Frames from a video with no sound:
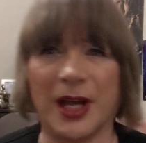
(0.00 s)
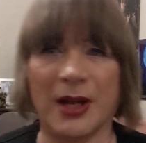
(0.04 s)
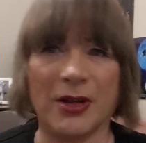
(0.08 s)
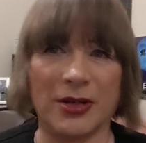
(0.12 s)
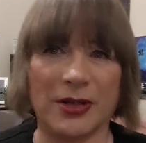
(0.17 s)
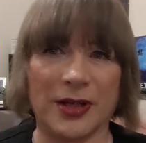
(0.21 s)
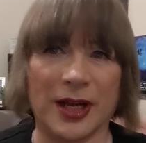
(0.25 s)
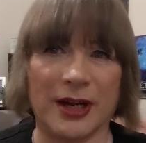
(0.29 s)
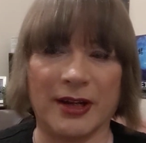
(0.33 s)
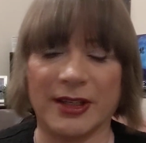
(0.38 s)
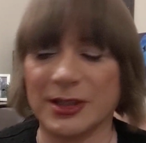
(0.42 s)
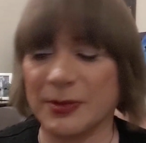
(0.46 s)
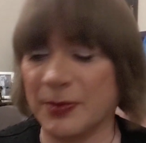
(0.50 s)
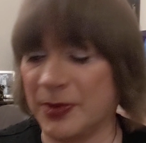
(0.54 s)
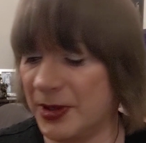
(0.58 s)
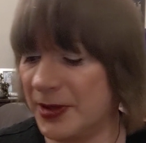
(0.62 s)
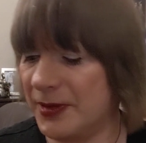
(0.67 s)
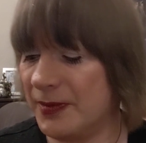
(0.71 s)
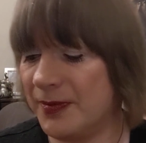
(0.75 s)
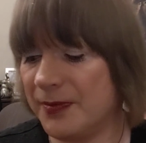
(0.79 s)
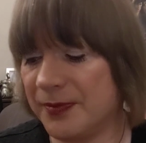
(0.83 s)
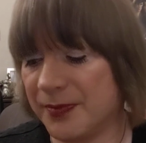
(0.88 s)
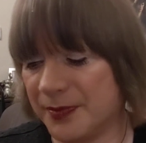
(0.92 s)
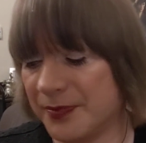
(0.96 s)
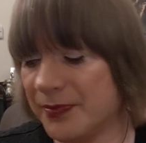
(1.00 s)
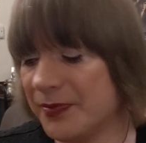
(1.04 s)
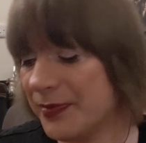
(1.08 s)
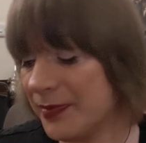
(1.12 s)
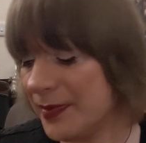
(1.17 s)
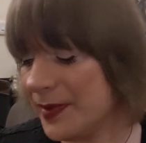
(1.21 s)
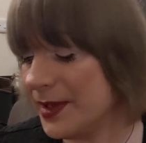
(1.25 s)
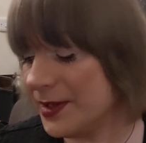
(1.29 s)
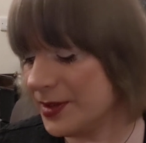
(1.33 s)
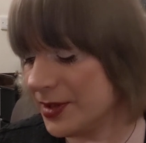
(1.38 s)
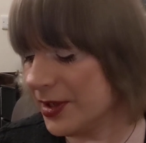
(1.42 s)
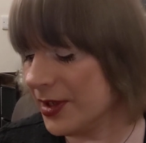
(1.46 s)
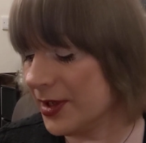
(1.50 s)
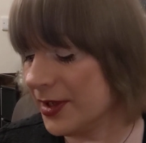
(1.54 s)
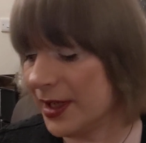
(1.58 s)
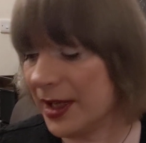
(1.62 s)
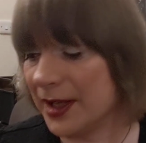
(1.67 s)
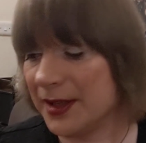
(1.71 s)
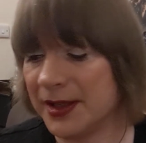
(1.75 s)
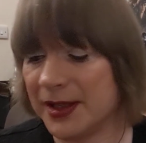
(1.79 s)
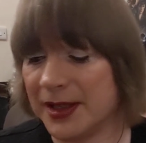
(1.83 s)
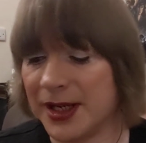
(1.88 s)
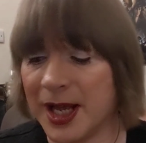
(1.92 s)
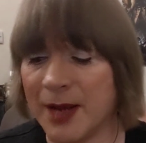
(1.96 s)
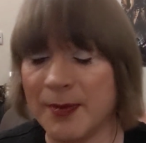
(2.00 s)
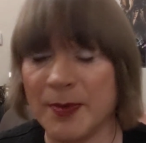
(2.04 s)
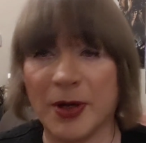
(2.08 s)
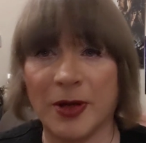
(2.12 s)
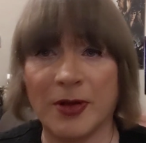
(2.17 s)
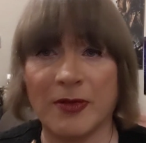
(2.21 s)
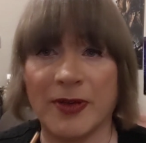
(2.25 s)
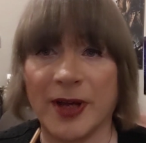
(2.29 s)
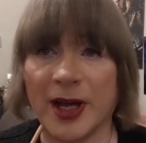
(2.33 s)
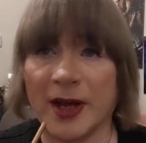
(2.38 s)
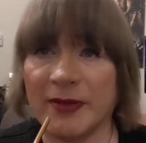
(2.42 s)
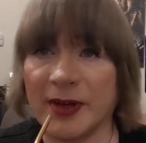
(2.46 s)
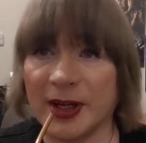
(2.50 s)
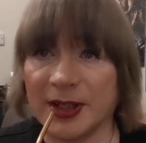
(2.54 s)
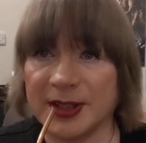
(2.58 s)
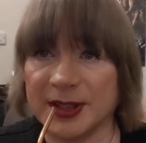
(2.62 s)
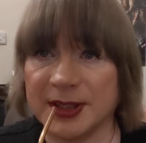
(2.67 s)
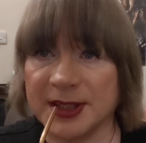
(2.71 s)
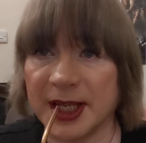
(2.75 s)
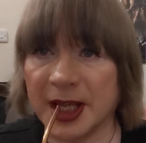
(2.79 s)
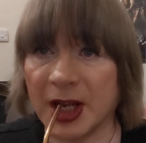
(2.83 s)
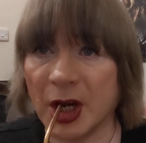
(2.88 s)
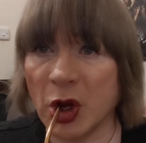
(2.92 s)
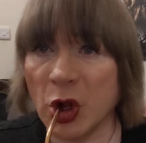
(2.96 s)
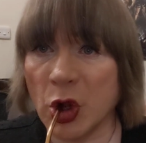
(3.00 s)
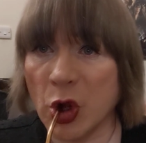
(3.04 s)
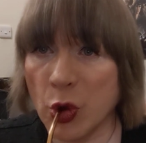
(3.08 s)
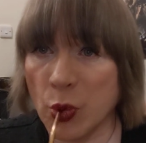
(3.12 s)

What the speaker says: a good character, but he's good in that. 9.5 out of 10.